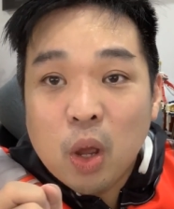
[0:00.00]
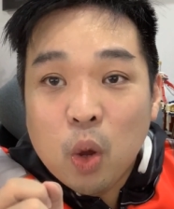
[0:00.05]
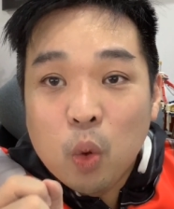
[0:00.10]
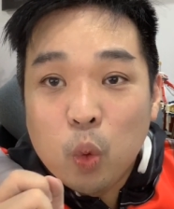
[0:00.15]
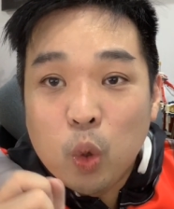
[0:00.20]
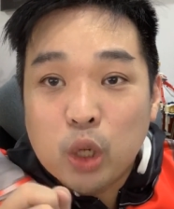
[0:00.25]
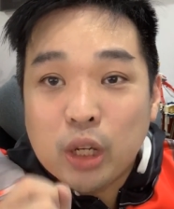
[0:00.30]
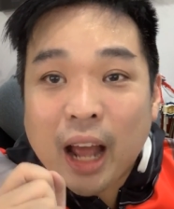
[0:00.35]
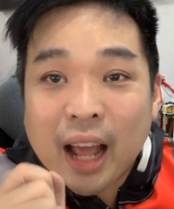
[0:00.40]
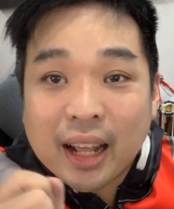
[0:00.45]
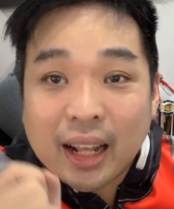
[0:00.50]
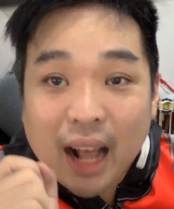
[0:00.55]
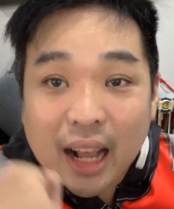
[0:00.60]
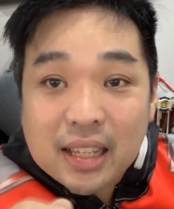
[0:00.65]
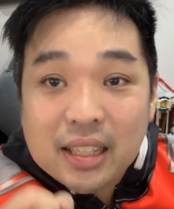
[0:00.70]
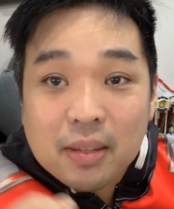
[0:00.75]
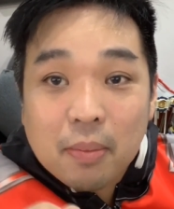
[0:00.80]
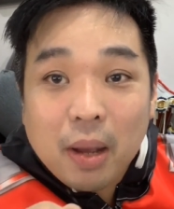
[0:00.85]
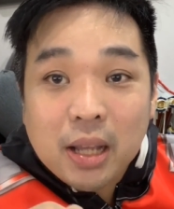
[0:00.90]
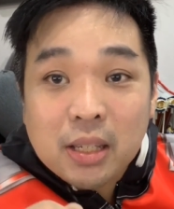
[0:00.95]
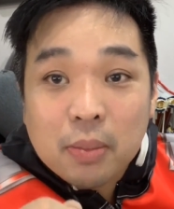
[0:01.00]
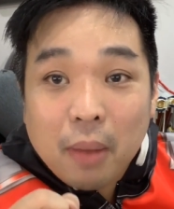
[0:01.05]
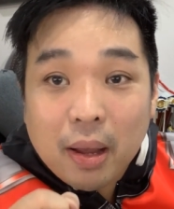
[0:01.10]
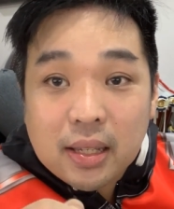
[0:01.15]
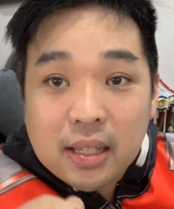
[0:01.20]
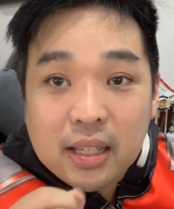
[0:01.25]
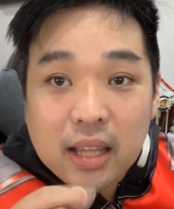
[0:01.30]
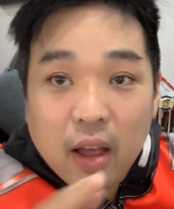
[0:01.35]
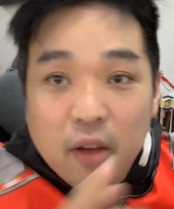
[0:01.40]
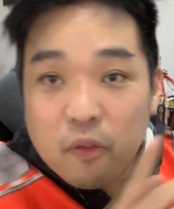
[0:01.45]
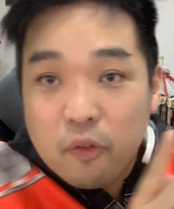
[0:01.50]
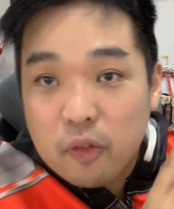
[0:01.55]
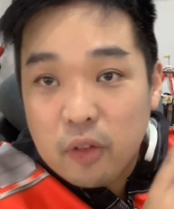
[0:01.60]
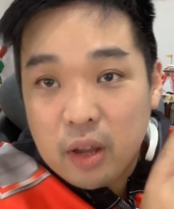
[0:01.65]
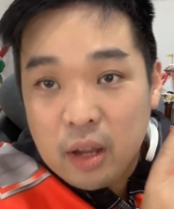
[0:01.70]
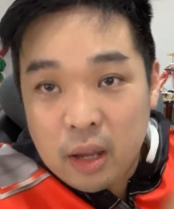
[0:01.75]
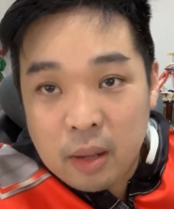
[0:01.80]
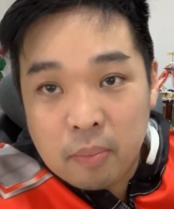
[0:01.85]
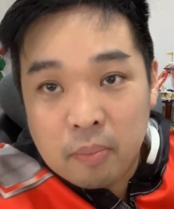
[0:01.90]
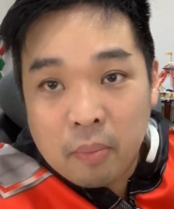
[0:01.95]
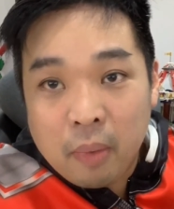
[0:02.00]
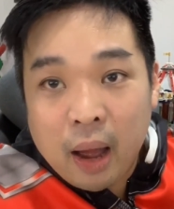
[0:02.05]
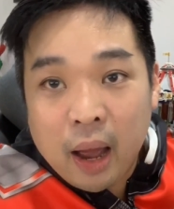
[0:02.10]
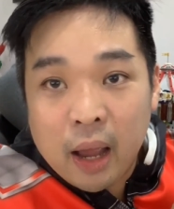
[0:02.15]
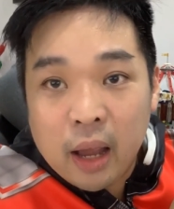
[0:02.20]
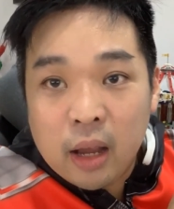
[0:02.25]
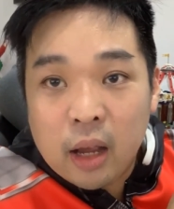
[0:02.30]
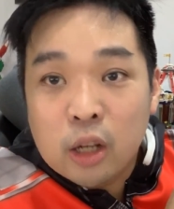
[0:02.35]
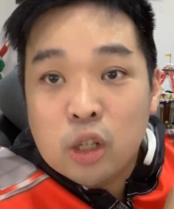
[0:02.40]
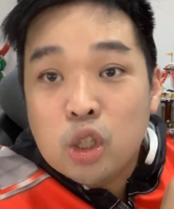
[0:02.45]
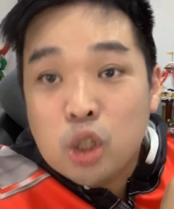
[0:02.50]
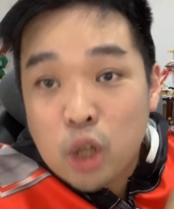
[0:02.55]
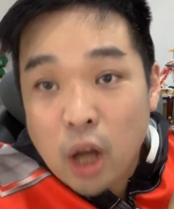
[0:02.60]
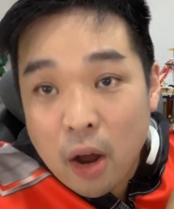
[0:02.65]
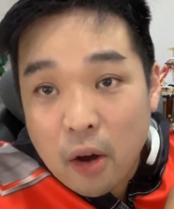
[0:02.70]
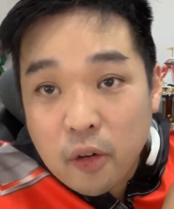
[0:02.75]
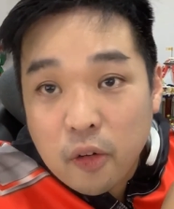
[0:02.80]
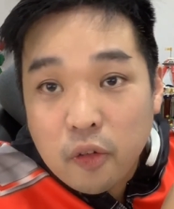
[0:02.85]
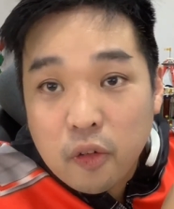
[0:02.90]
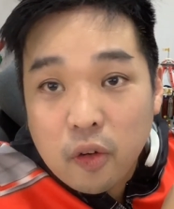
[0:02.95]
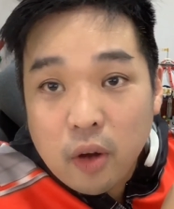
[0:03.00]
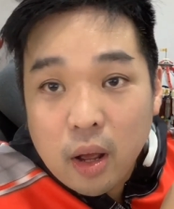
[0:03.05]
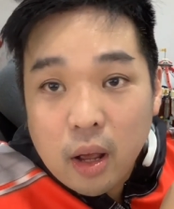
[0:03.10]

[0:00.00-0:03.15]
which I customized myself in my shelf.